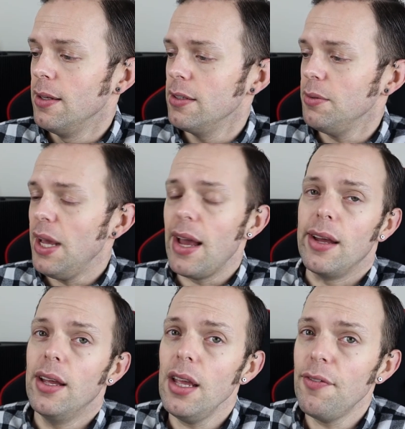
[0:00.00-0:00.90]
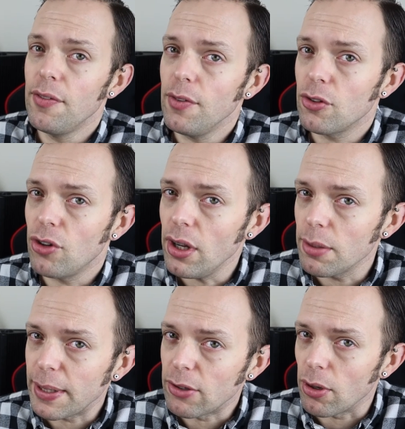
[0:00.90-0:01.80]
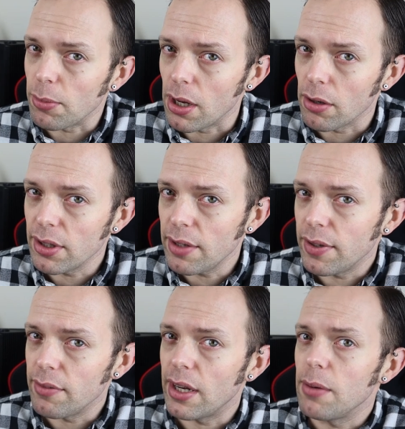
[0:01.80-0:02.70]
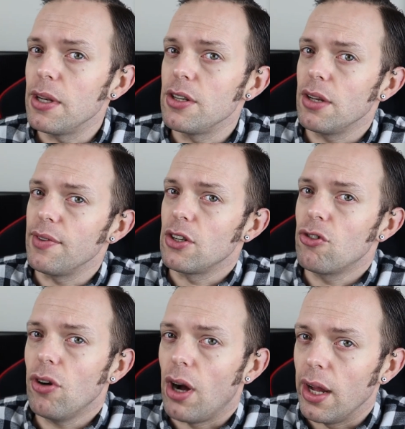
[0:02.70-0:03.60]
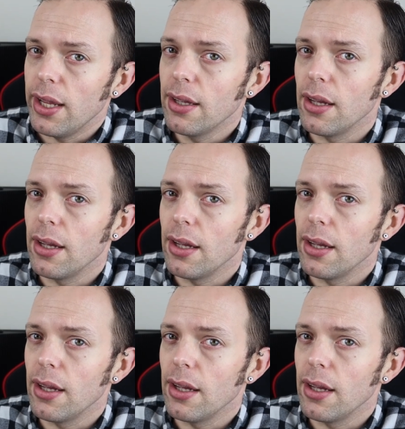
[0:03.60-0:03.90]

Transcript: So yeah, if you've not tried the Big Drop Lager, I definitely recommend you give it a try.